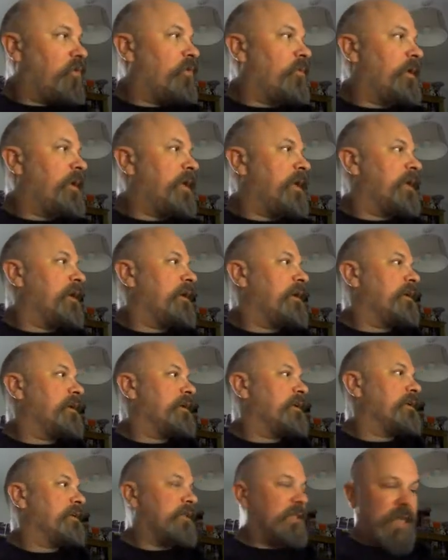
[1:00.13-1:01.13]
we uh,
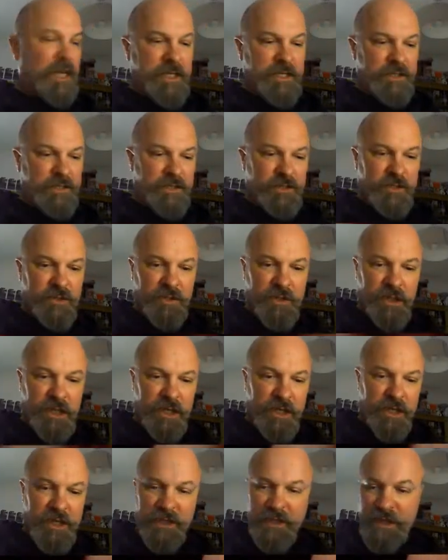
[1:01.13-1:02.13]
get into the
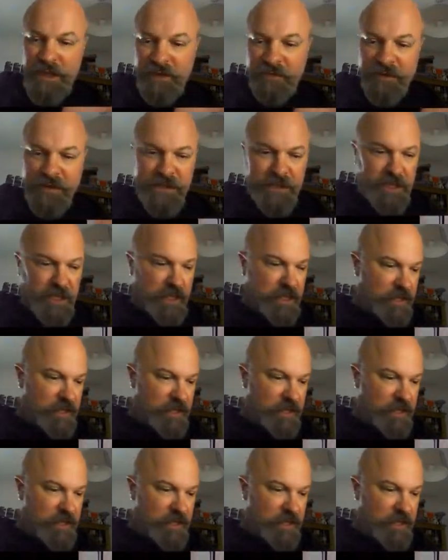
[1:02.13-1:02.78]
nitty gritty.